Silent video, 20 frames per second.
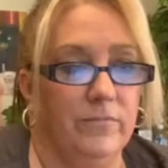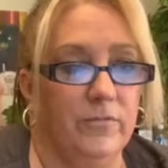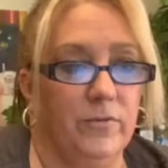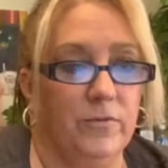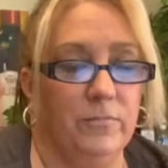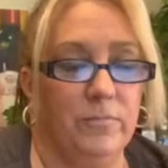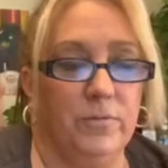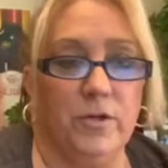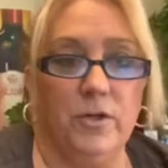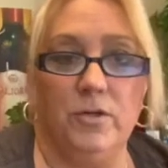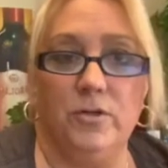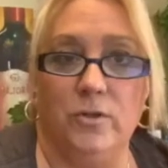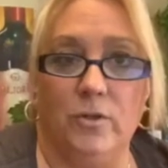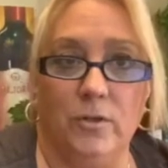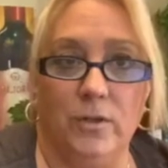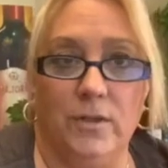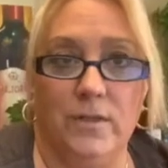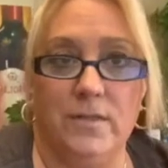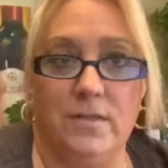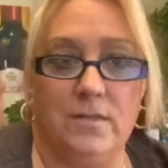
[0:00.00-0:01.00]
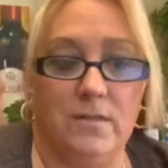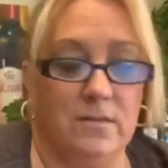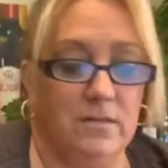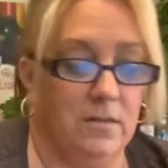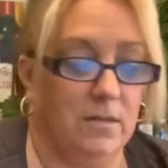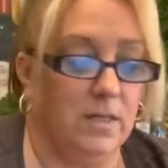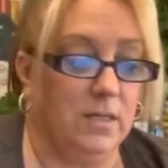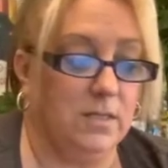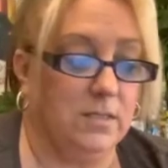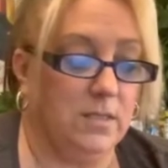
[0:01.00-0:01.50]
for condolences
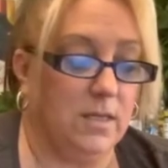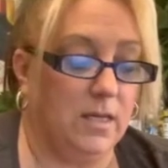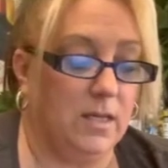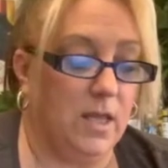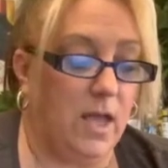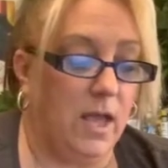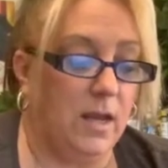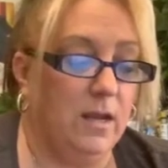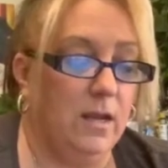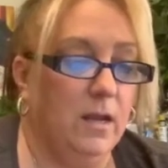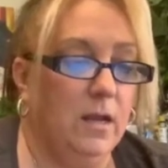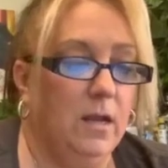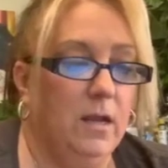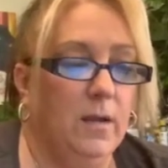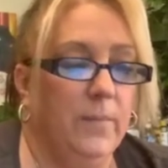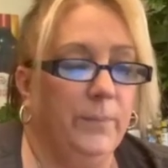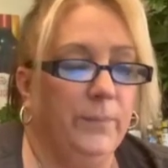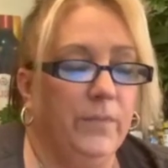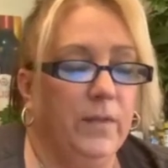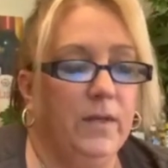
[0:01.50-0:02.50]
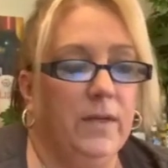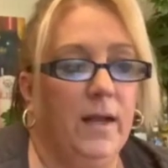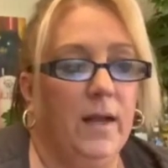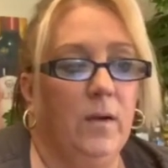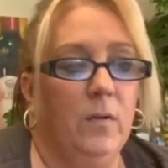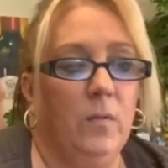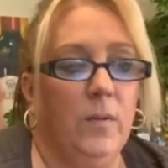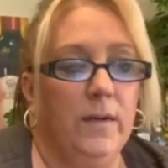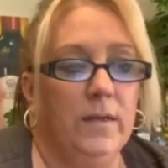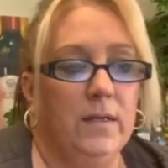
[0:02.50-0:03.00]
and things like that.
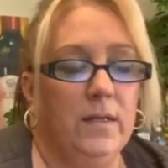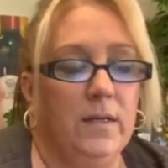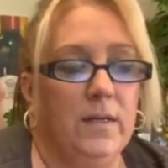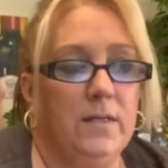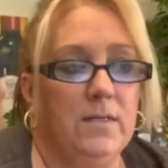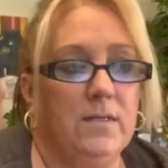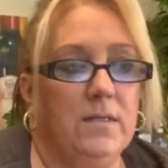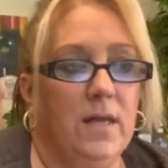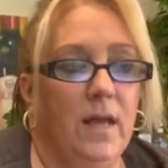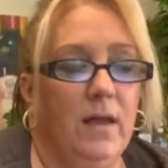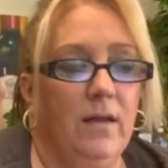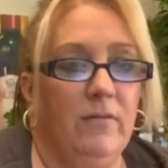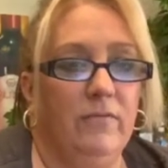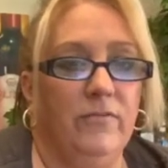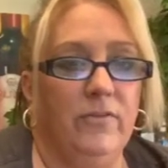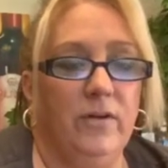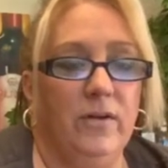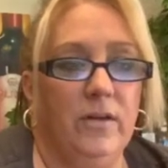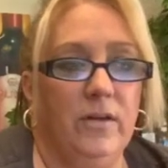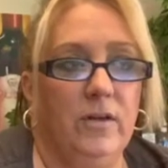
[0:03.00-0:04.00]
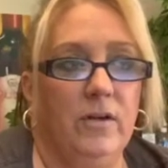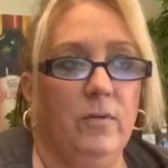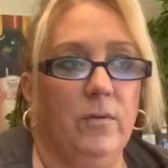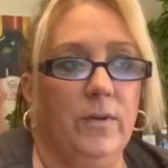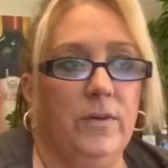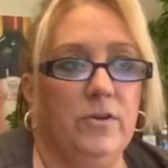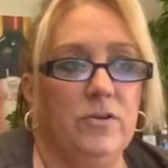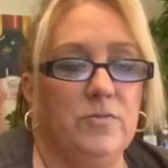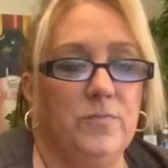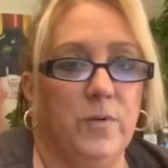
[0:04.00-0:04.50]
Now, when kids have,
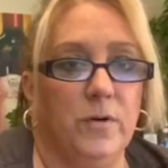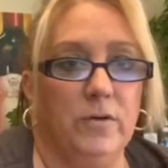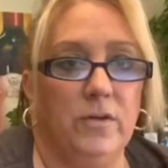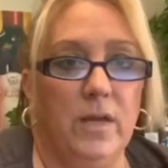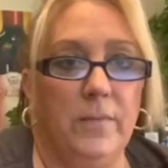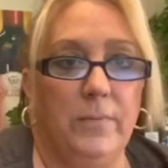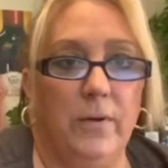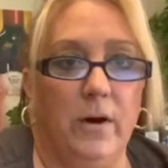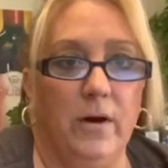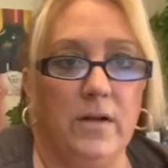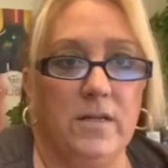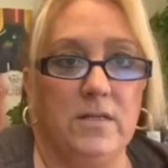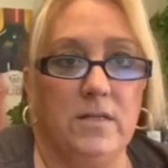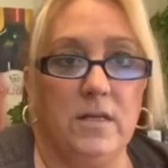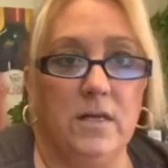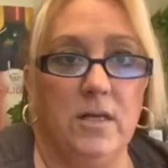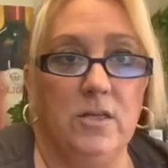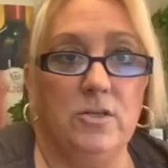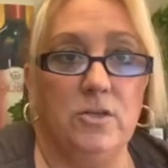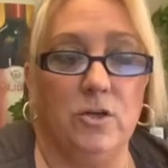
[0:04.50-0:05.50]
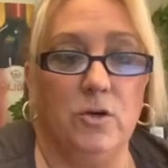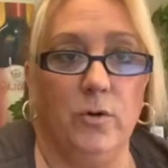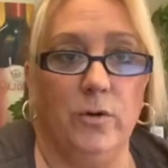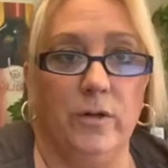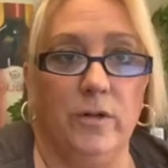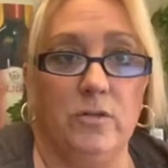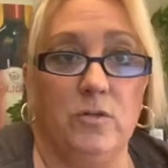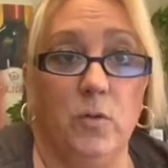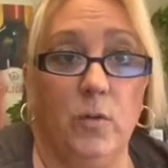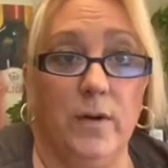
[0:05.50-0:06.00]
when there's birthday parties and kids are
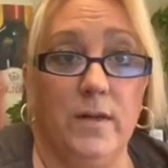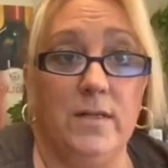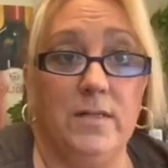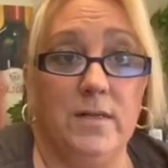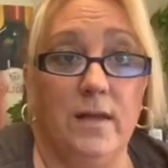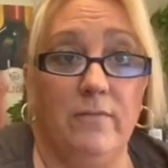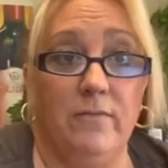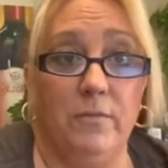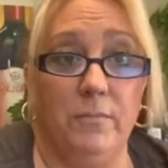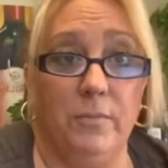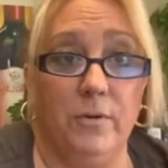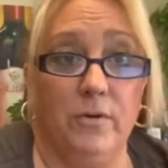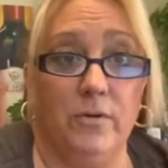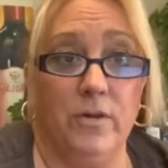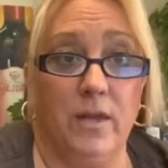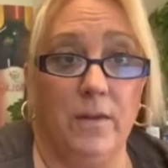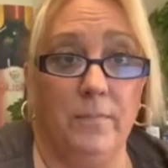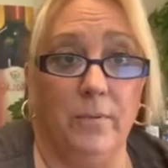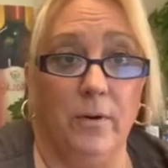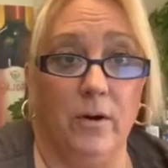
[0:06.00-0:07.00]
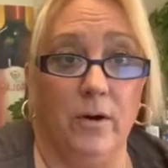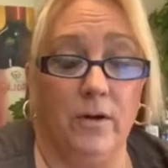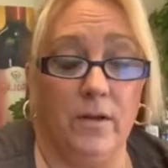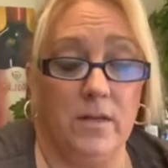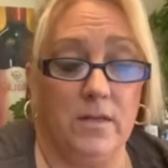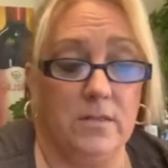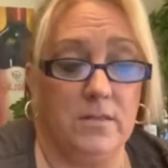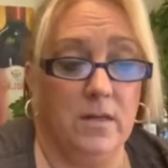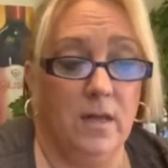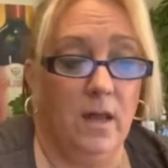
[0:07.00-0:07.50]
going to 27 birthday
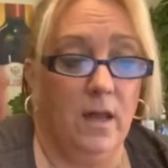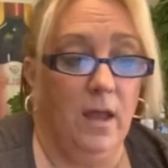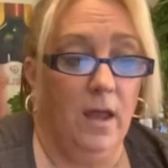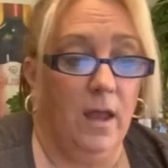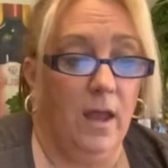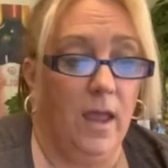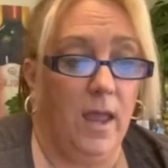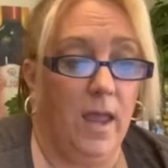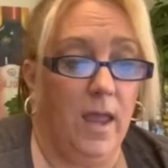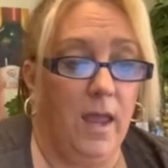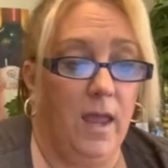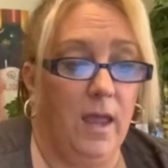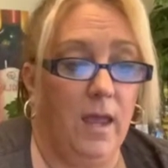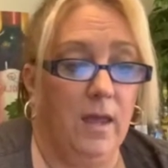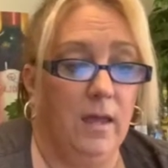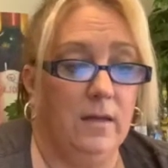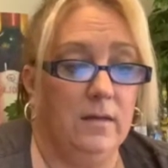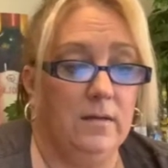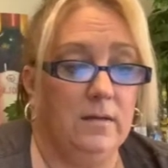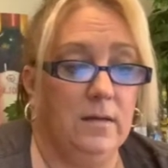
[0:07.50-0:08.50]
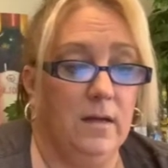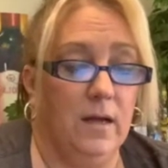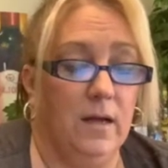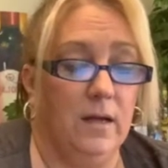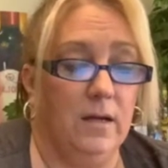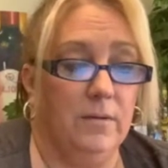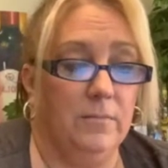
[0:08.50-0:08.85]
parties, and